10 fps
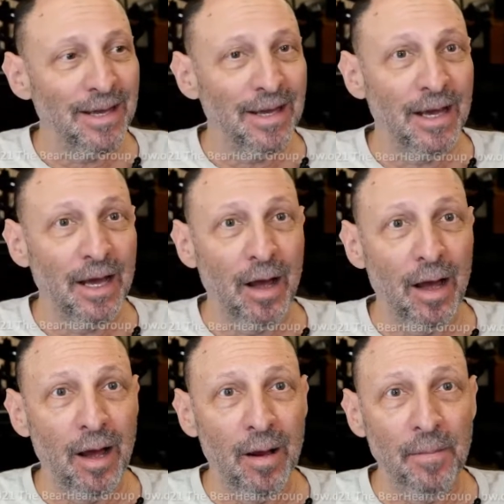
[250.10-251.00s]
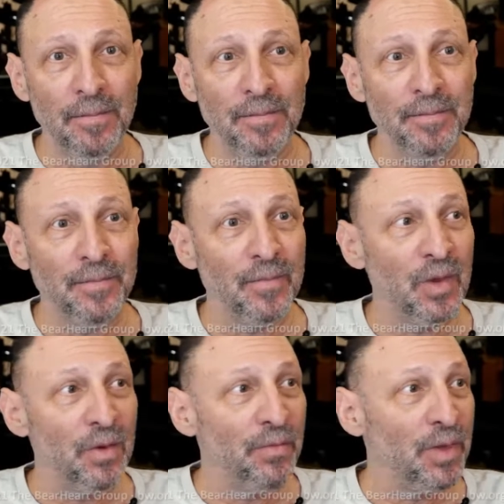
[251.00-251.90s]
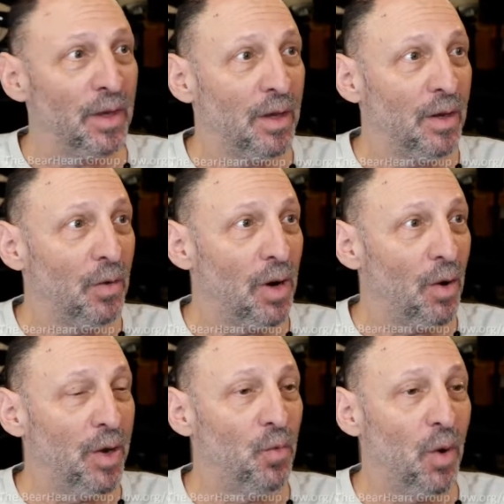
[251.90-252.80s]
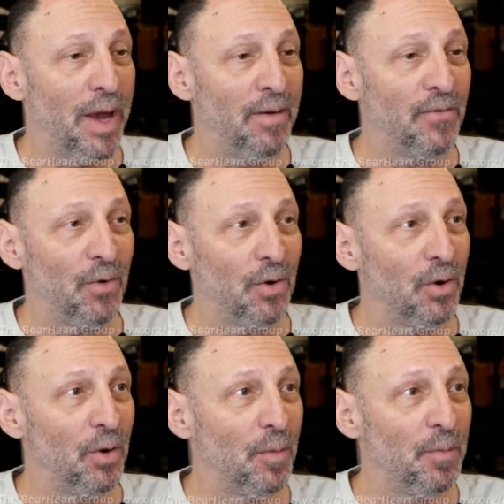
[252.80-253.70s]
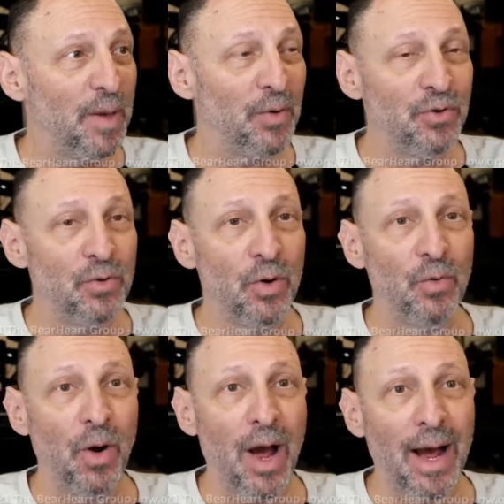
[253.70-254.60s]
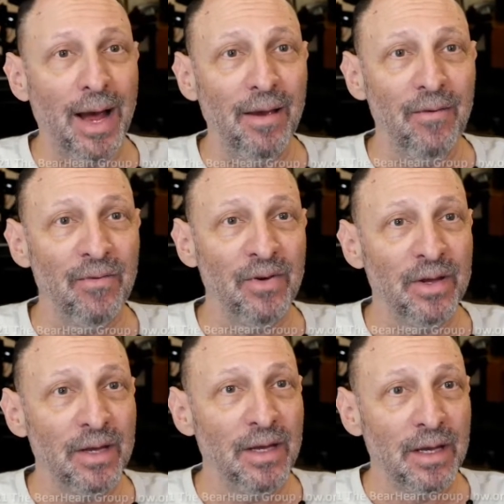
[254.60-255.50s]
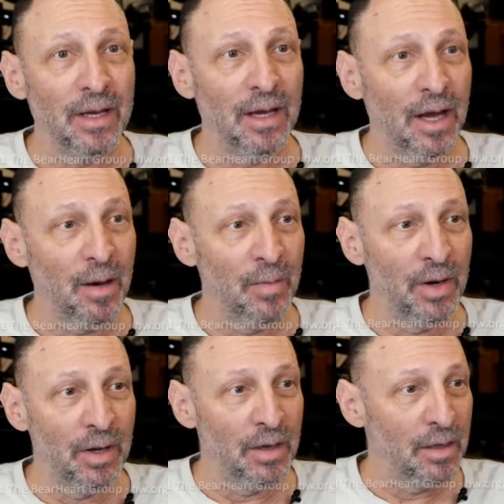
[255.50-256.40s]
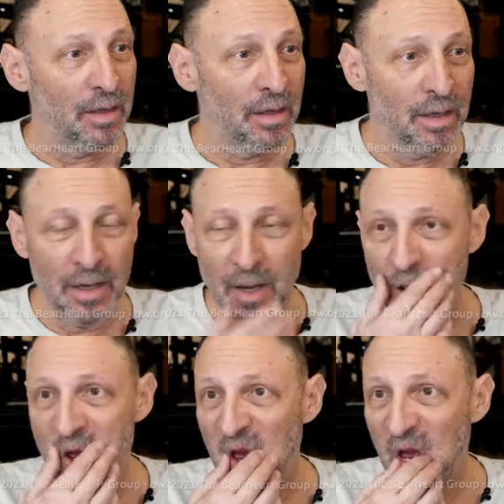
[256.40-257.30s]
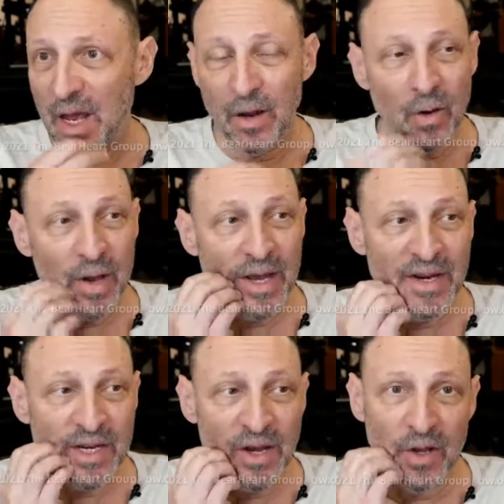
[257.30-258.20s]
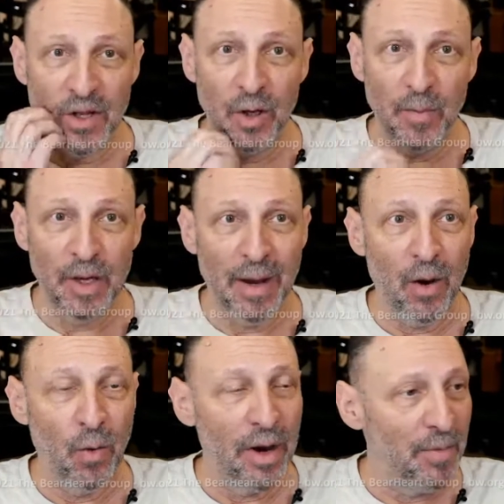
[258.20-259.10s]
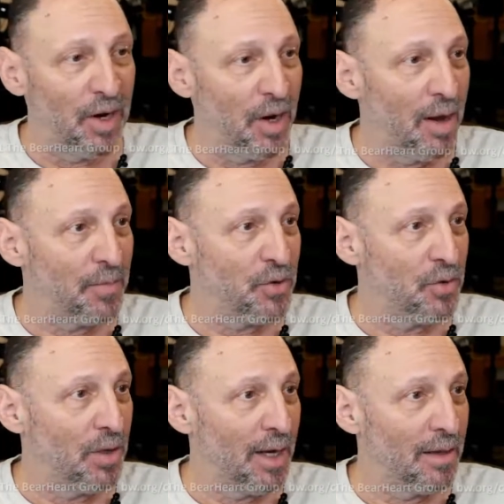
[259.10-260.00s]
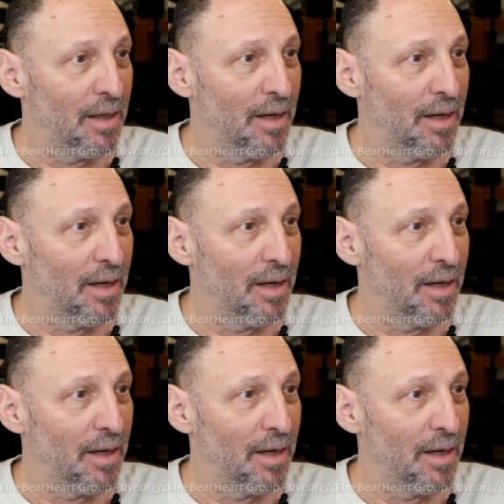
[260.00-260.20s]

While we wait for people to arrive, I'm going to go ahead and tell you a little bit about what I've been up to lately.